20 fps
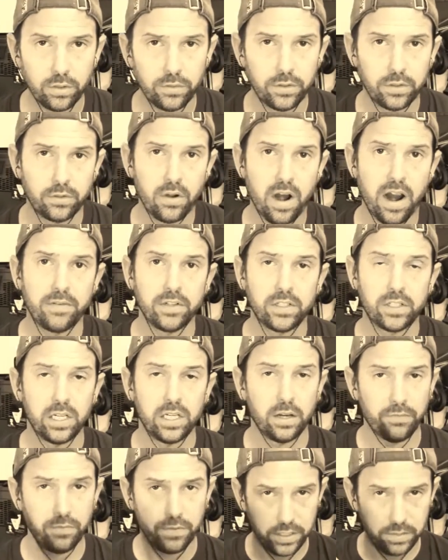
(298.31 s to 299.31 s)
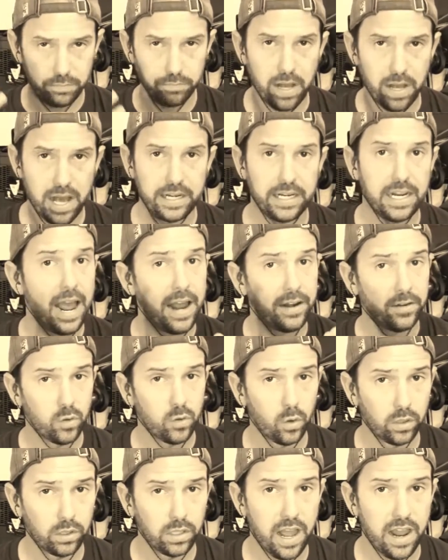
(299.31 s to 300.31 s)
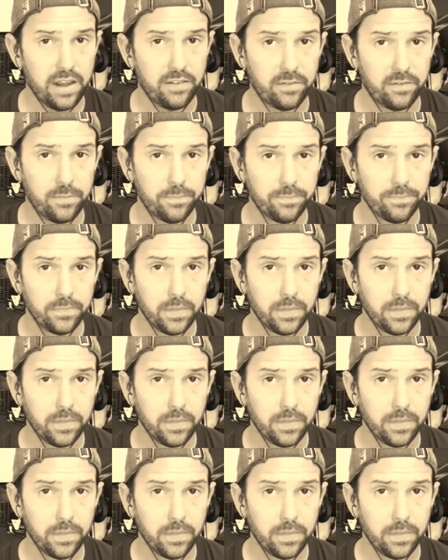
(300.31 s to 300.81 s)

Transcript: of the driver's seat of this body and your life.